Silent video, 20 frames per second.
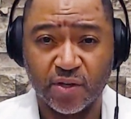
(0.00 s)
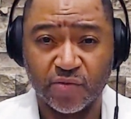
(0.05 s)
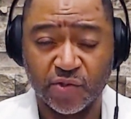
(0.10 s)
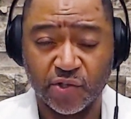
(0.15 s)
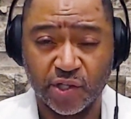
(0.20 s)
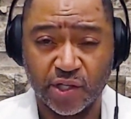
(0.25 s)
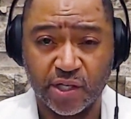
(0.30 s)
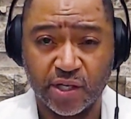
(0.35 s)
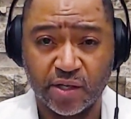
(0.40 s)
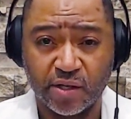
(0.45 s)

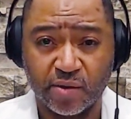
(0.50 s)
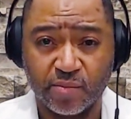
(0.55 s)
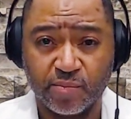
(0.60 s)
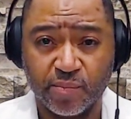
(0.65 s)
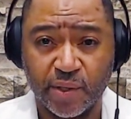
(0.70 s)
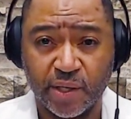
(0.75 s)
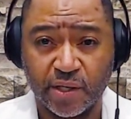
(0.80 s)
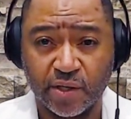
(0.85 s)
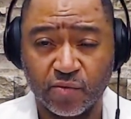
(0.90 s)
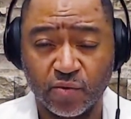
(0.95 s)
Kemp,
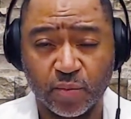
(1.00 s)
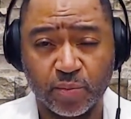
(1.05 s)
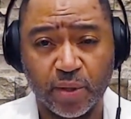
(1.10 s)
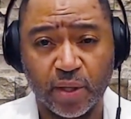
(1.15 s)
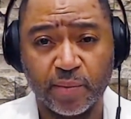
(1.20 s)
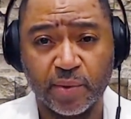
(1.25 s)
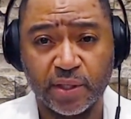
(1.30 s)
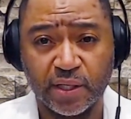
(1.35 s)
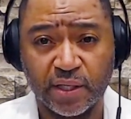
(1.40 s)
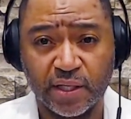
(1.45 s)
and a
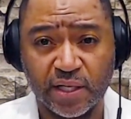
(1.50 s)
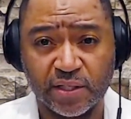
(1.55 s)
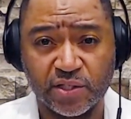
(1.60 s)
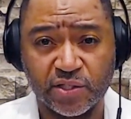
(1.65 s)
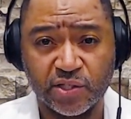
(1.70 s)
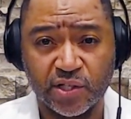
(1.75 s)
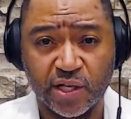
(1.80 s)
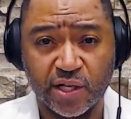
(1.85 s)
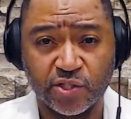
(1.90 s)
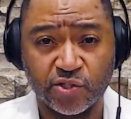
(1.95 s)
Republican
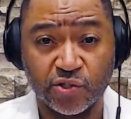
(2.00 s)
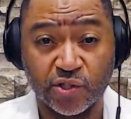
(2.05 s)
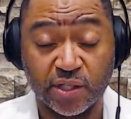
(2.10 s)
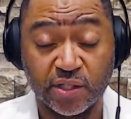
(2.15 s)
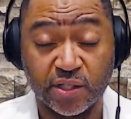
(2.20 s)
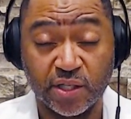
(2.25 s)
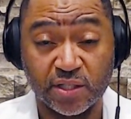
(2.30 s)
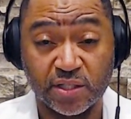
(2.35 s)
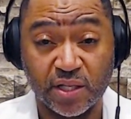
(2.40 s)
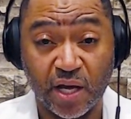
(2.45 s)
legislature that
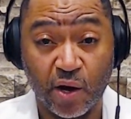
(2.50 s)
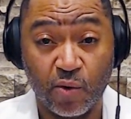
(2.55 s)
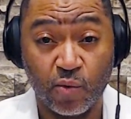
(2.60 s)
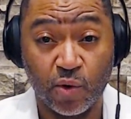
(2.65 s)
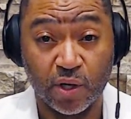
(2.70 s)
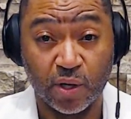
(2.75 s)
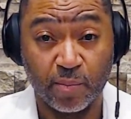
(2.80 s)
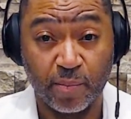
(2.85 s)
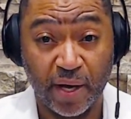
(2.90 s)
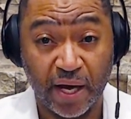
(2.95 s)
does not want
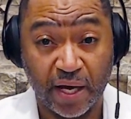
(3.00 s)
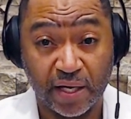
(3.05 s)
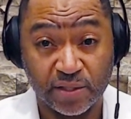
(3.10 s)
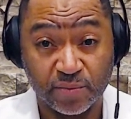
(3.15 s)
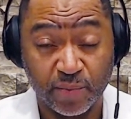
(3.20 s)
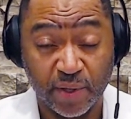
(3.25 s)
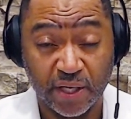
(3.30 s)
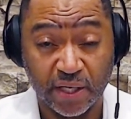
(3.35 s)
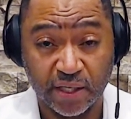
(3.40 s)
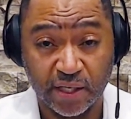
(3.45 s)
to pass
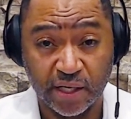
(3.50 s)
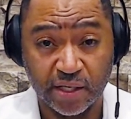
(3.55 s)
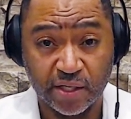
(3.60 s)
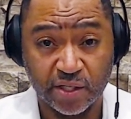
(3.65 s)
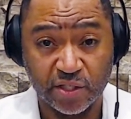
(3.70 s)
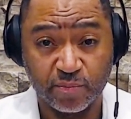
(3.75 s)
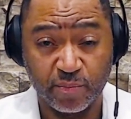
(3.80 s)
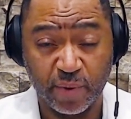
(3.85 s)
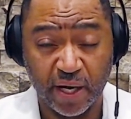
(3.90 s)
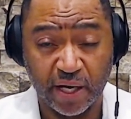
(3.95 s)
Medicaid
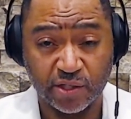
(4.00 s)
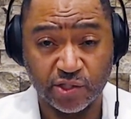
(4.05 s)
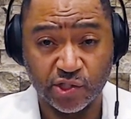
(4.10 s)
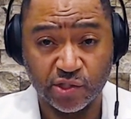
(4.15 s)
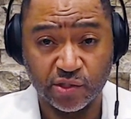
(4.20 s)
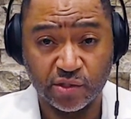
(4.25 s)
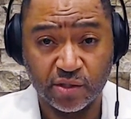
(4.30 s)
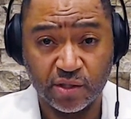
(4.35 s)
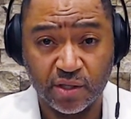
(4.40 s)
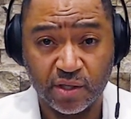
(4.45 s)
expansion.